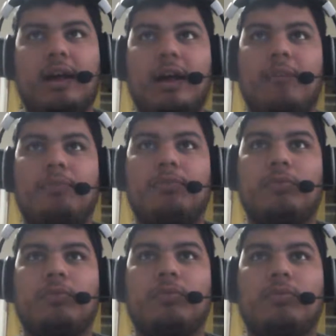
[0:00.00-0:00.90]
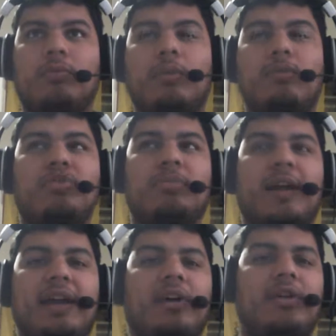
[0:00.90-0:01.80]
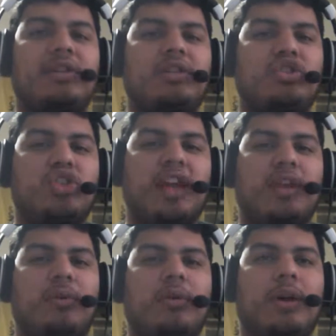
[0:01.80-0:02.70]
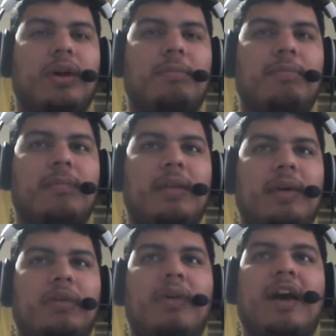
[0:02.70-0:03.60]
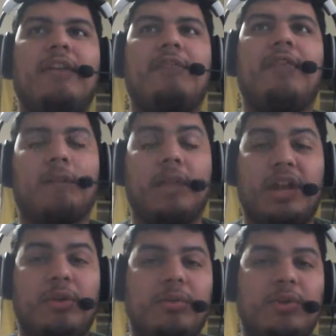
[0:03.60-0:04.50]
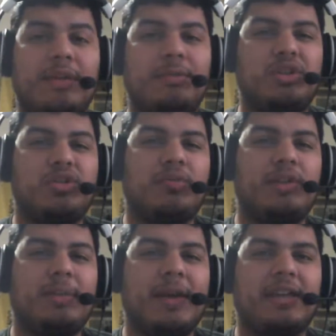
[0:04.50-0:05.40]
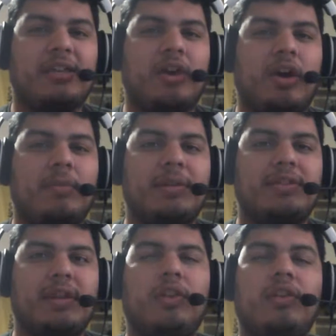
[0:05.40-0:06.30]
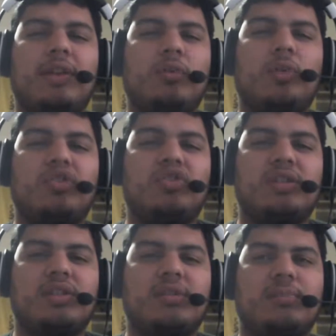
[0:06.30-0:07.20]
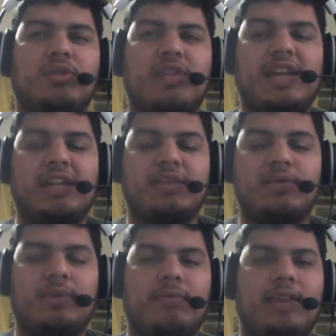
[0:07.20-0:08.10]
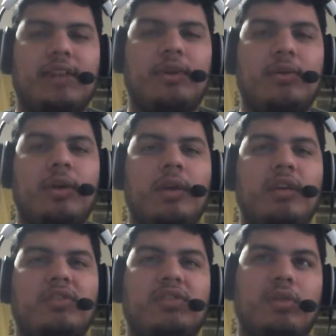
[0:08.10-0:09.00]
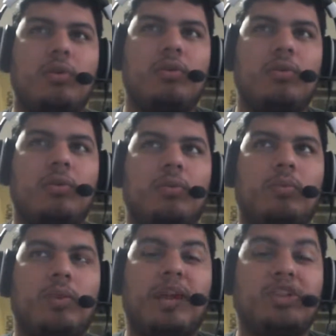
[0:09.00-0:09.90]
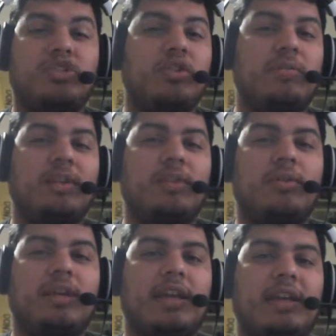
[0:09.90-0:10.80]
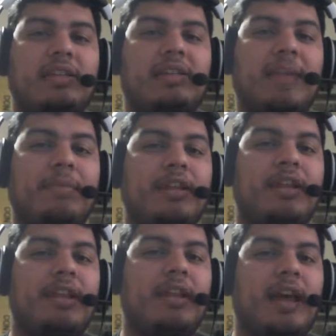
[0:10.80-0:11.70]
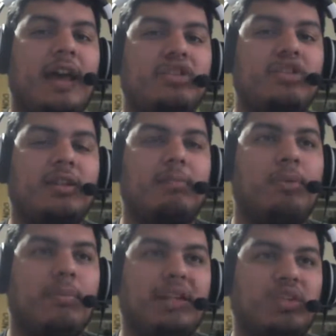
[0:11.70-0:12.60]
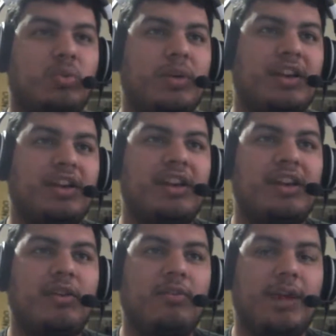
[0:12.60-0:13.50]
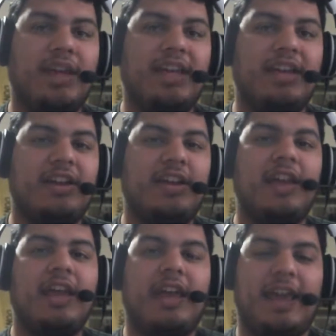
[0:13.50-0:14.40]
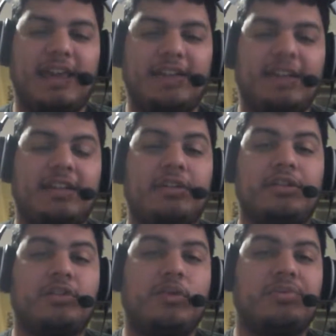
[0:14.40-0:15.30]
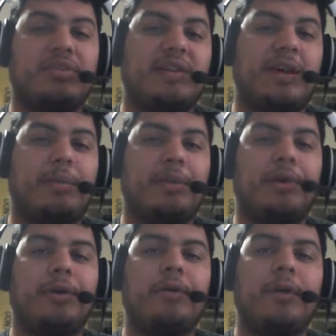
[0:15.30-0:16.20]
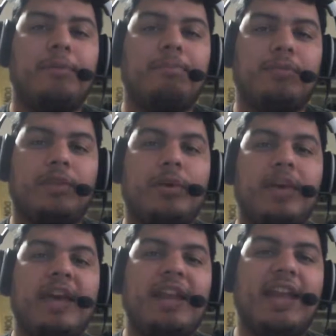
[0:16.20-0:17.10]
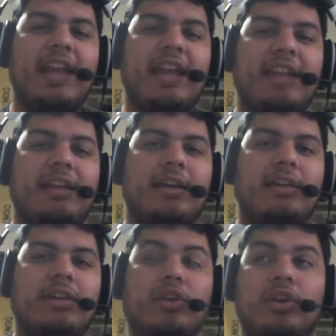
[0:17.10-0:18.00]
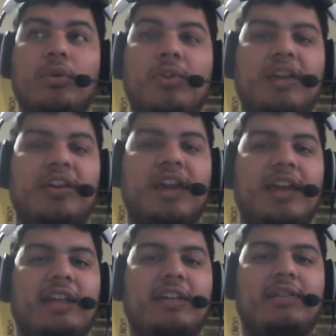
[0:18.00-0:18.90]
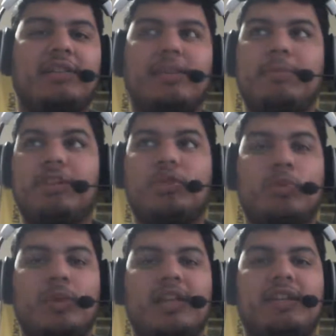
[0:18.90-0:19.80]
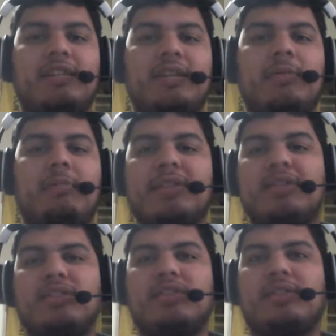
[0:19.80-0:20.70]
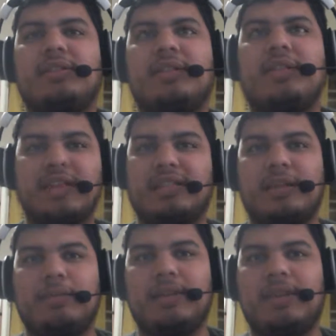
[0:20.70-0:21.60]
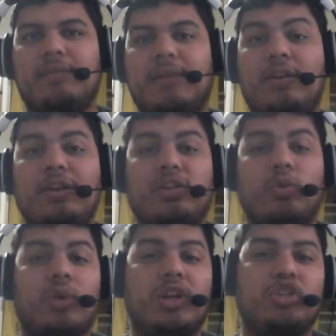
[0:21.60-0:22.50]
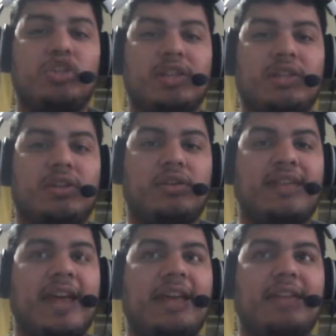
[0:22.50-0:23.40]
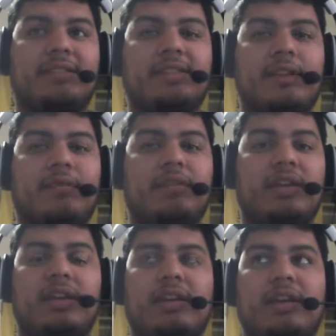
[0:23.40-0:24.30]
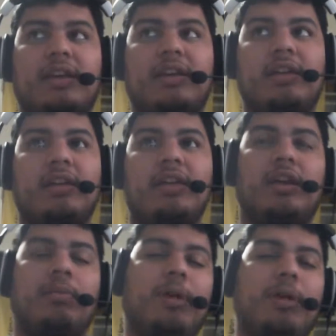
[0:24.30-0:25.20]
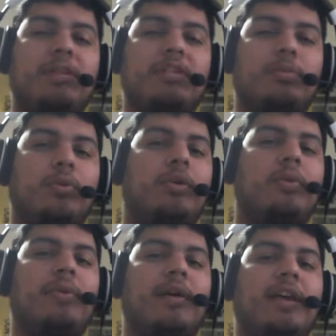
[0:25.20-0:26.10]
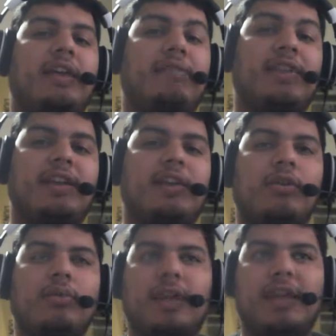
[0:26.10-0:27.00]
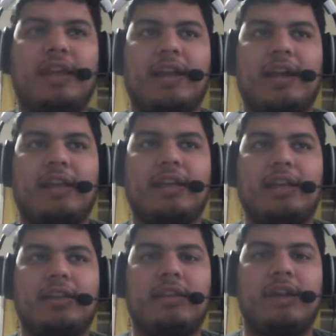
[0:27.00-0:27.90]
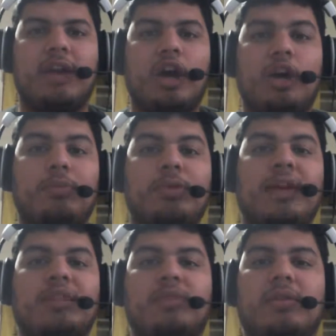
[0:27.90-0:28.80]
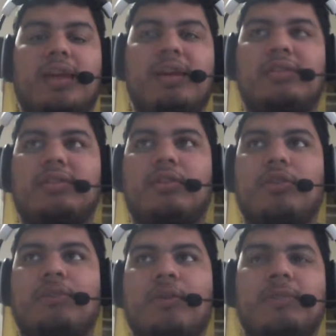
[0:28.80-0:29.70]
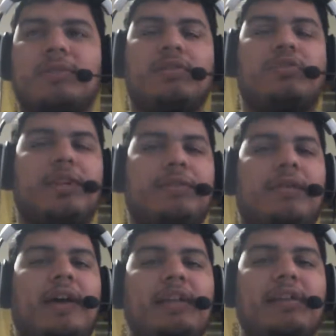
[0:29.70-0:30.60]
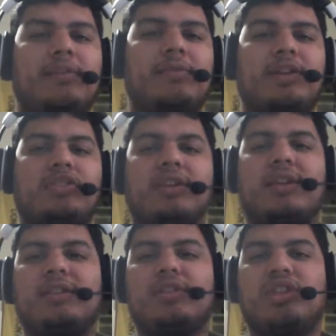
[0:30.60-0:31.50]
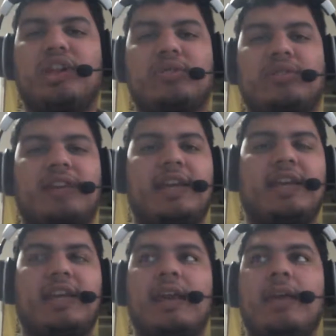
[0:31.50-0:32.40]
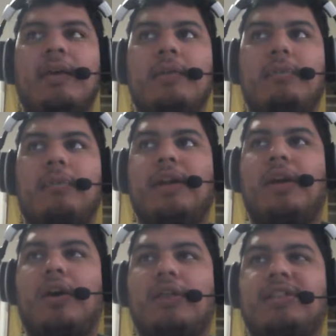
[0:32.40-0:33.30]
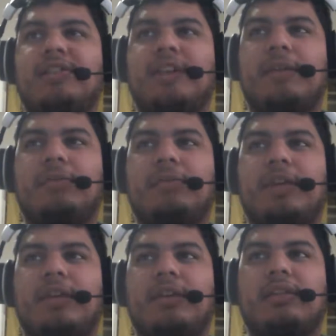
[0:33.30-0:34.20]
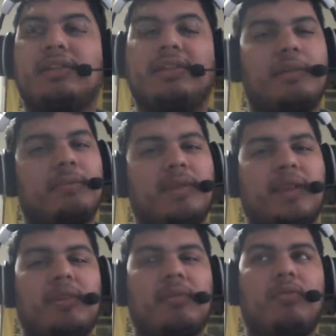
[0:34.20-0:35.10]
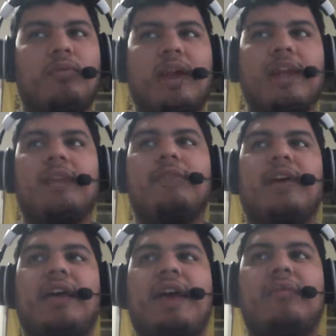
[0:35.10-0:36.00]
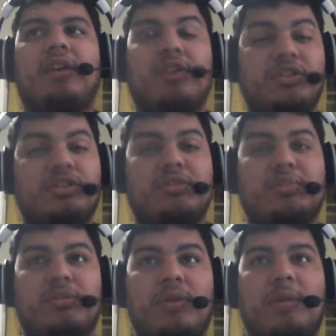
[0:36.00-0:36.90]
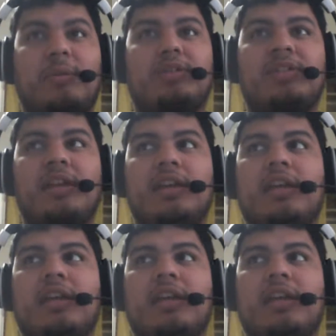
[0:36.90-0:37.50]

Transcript: um, what would you like on this channel. Um, I don't have I don't get much feedback in the comments other than questions pertaining to the video. So what I should be doing is I'm gonna actually put my Twitter right here and in the description down below. Go ahead and go there and send me a tweet, send me messages asking me various questions on tech and stuff, and uh, I'll probably spur up a video and I can help you guys with that. So, I'm still trying to find the direction that this channel is taking but obviously I'm doing something right if I have 100 subscribers.